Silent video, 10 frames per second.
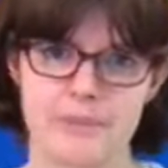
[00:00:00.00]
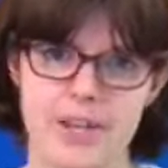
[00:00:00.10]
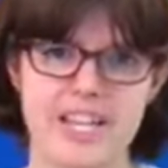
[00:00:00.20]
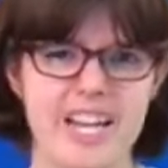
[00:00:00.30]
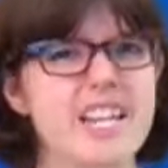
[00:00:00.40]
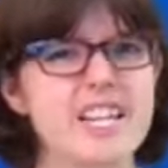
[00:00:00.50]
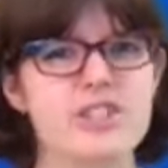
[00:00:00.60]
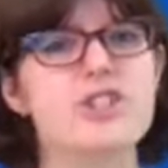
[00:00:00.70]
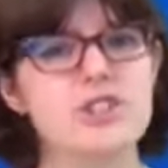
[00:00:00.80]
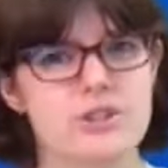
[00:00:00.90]
Again, it's
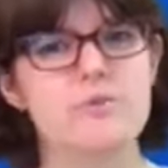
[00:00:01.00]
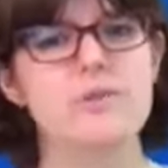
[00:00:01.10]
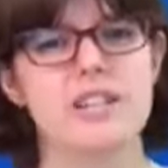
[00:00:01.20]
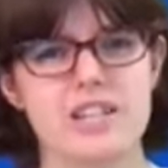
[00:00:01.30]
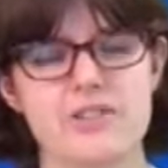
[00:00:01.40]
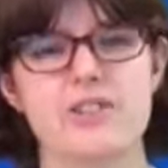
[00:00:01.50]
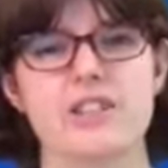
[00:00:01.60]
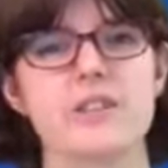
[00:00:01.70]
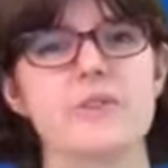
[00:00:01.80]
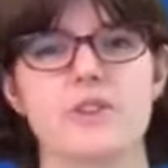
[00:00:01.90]
just a really good
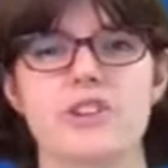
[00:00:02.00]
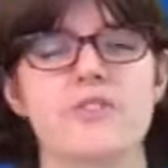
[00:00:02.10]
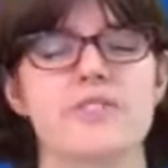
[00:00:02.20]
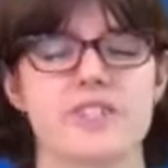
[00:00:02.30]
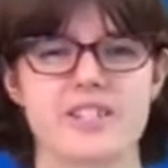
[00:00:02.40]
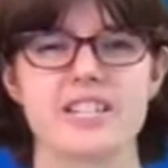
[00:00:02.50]
thing for your confidence